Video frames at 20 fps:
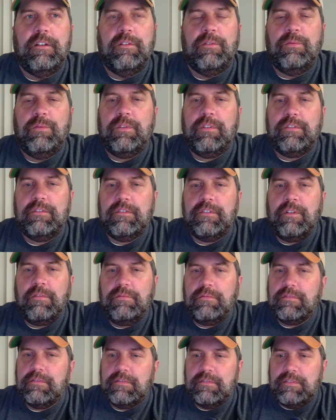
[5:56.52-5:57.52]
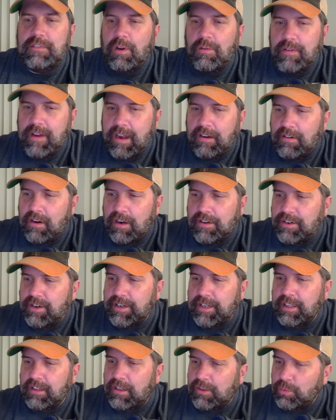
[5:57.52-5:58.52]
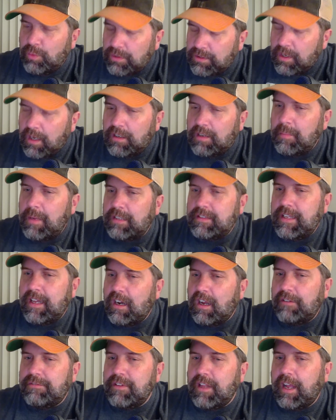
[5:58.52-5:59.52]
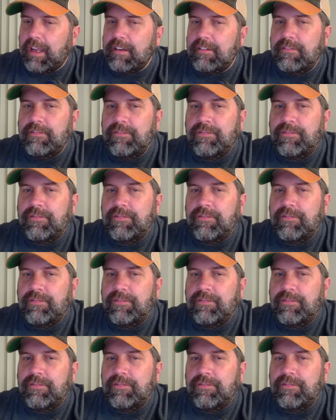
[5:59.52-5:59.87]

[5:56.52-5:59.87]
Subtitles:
Well, don't air our dirty laundry. We'll talk about that offline.